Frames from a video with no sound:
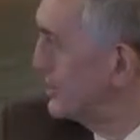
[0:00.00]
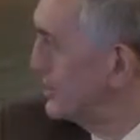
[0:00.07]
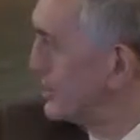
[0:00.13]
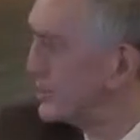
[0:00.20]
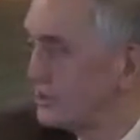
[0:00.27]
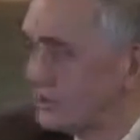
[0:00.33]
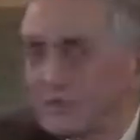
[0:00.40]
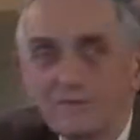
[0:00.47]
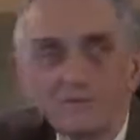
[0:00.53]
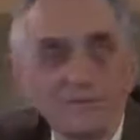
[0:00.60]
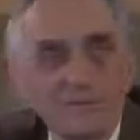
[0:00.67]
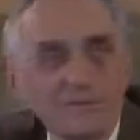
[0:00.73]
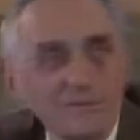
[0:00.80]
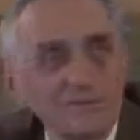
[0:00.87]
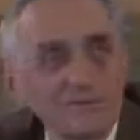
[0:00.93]
And
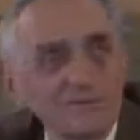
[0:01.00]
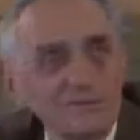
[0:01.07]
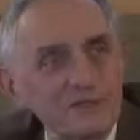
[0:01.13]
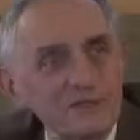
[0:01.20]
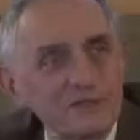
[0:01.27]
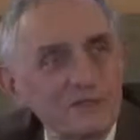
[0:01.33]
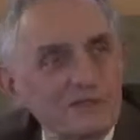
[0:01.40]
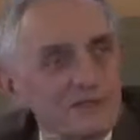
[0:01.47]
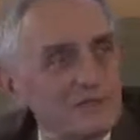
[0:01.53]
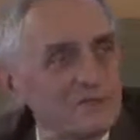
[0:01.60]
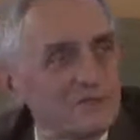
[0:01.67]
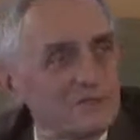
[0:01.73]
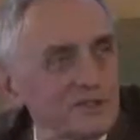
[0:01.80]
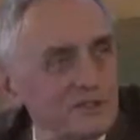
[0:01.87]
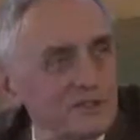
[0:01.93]
Germans who feel
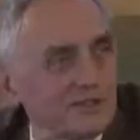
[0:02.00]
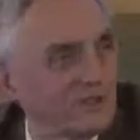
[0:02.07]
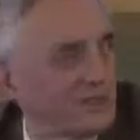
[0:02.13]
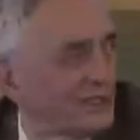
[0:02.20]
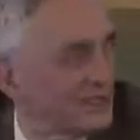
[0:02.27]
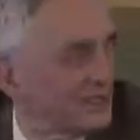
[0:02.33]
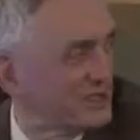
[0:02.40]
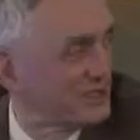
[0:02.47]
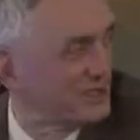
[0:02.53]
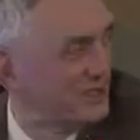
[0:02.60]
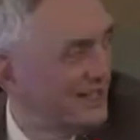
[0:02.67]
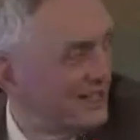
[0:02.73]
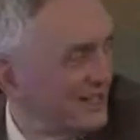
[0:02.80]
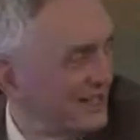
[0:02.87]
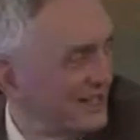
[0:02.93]
closer to Greeks
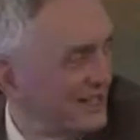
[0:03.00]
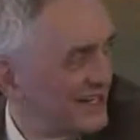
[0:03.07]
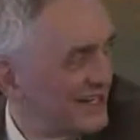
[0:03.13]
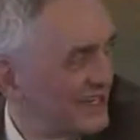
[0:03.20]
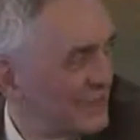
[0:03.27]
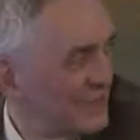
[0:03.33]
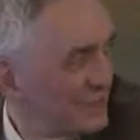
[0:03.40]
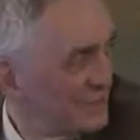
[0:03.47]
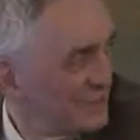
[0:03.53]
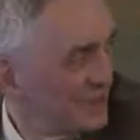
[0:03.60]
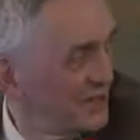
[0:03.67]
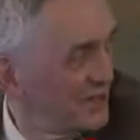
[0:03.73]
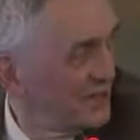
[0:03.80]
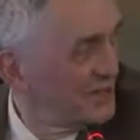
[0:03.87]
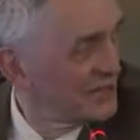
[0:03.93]

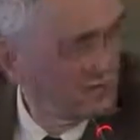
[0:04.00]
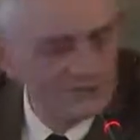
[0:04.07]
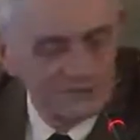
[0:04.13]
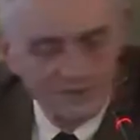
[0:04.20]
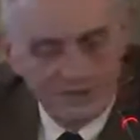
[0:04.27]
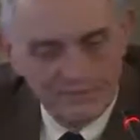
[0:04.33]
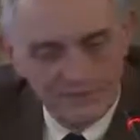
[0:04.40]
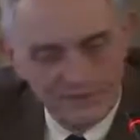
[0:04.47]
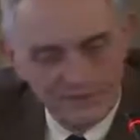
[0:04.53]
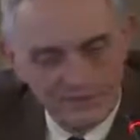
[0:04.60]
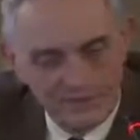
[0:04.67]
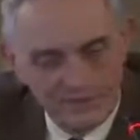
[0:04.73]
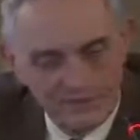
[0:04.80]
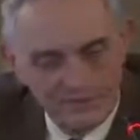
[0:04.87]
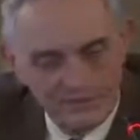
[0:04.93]
may also have a
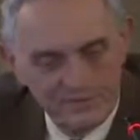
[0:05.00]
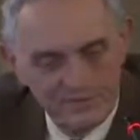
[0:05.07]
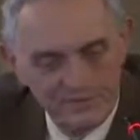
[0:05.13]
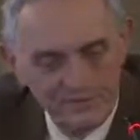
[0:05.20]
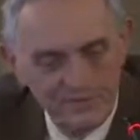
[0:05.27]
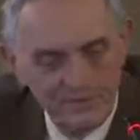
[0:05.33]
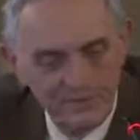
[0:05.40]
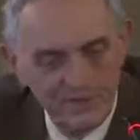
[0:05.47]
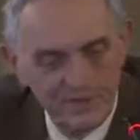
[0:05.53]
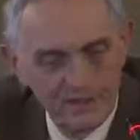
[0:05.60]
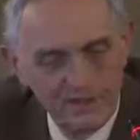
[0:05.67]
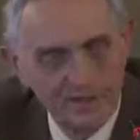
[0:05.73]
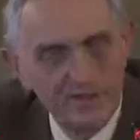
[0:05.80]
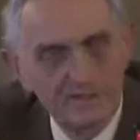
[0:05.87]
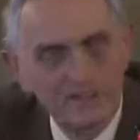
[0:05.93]
bit of
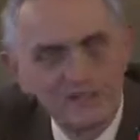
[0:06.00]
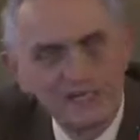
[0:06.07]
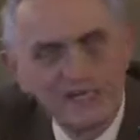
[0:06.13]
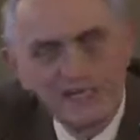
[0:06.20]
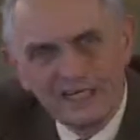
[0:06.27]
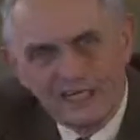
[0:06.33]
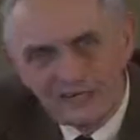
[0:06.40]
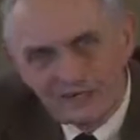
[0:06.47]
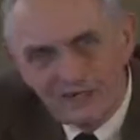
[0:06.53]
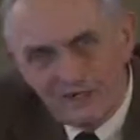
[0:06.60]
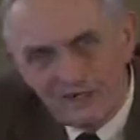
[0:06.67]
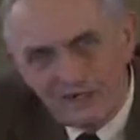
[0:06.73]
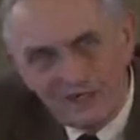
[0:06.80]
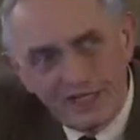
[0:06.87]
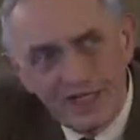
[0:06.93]
things. But
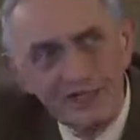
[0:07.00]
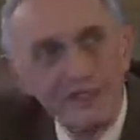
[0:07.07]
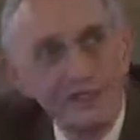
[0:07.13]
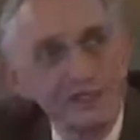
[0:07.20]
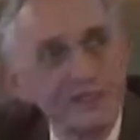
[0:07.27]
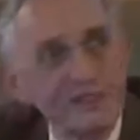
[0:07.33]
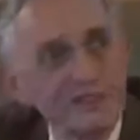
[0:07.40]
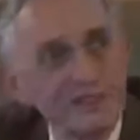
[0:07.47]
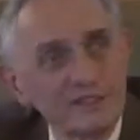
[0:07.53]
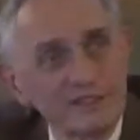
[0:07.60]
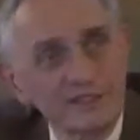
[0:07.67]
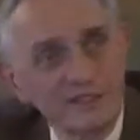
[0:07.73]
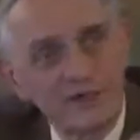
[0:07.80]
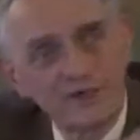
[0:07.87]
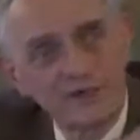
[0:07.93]
solidarity is
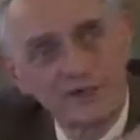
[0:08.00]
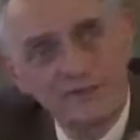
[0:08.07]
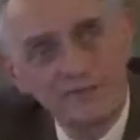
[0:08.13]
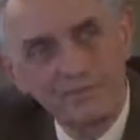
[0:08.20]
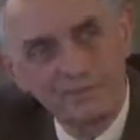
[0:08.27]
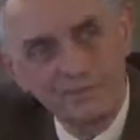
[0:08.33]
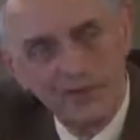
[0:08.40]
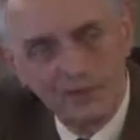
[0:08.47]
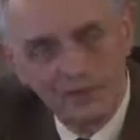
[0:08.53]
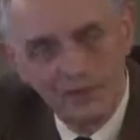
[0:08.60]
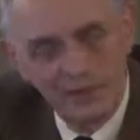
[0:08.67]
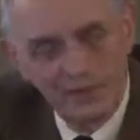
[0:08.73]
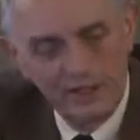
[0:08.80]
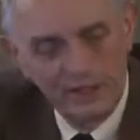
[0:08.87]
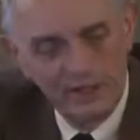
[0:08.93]
now a
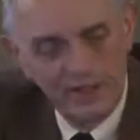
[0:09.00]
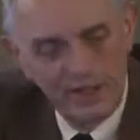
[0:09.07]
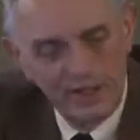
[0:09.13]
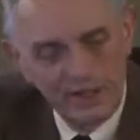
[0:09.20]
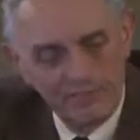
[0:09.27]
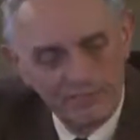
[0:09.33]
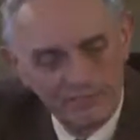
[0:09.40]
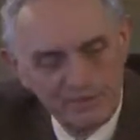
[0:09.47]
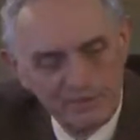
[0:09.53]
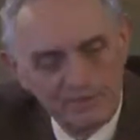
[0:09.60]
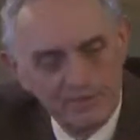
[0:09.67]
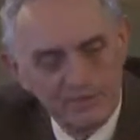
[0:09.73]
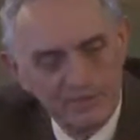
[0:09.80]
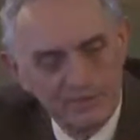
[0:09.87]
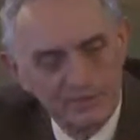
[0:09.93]
very
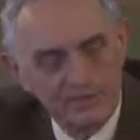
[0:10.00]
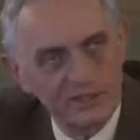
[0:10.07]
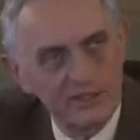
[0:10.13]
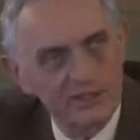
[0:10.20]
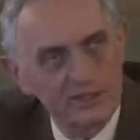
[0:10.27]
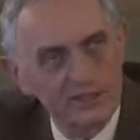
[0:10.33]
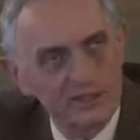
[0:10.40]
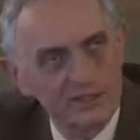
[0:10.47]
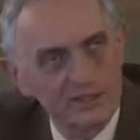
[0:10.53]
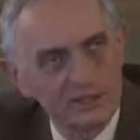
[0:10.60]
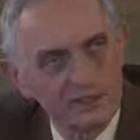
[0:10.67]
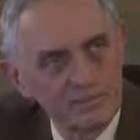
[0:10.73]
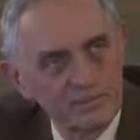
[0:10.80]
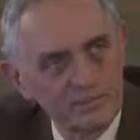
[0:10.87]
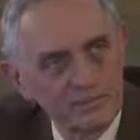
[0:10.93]
ambiguous
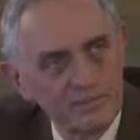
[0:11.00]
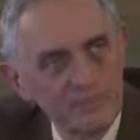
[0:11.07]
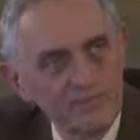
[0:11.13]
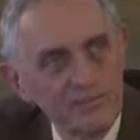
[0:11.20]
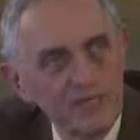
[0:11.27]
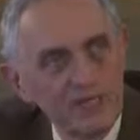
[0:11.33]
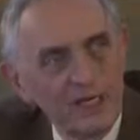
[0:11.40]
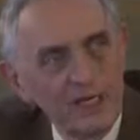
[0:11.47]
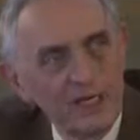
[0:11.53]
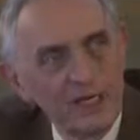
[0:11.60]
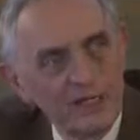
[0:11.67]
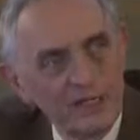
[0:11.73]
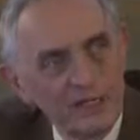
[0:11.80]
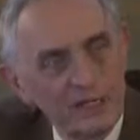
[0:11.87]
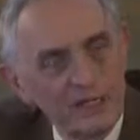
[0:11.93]
concept.
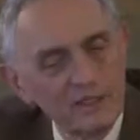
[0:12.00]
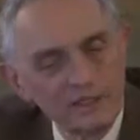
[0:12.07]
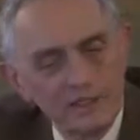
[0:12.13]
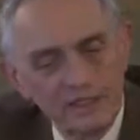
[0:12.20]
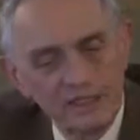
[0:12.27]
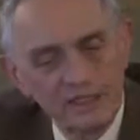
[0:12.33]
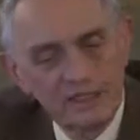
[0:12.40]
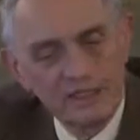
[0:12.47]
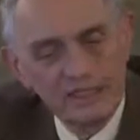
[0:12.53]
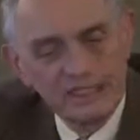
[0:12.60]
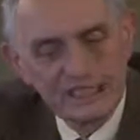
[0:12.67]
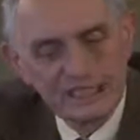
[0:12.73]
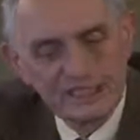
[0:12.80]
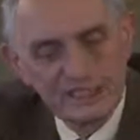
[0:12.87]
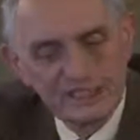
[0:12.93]
And I think
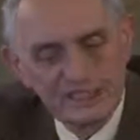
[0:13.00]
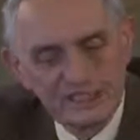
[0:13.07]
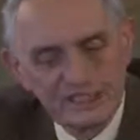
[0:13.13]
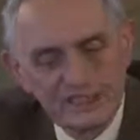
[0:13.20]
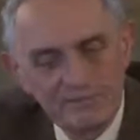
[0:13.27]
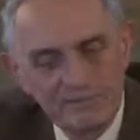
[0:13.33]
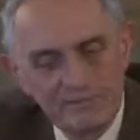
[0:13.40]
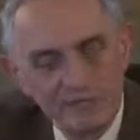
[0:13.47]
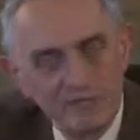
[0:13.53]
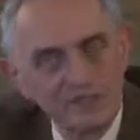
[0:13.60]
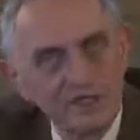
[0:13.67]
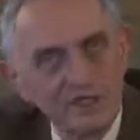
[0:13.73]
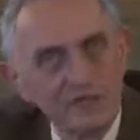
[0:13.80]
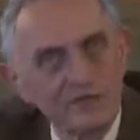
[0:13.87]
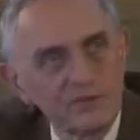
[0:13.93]
this table
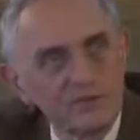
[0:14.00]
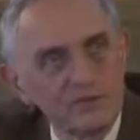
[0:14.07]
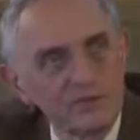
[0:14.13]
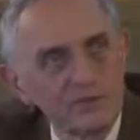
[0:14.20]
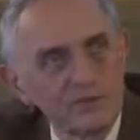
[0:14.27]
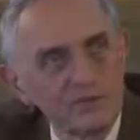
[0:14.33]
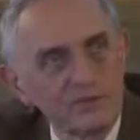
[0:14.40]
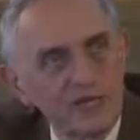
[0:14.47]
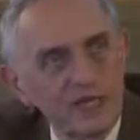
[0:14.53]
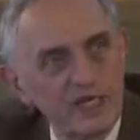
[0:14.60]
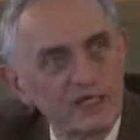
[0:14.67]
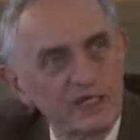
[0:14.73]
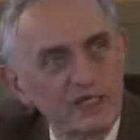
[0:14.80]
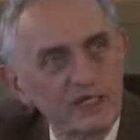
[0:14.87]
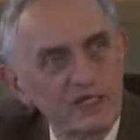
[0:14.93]
shows that you
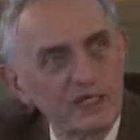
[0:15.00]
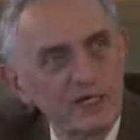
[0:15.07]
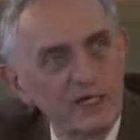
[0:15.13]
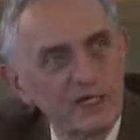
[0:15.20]
cannot,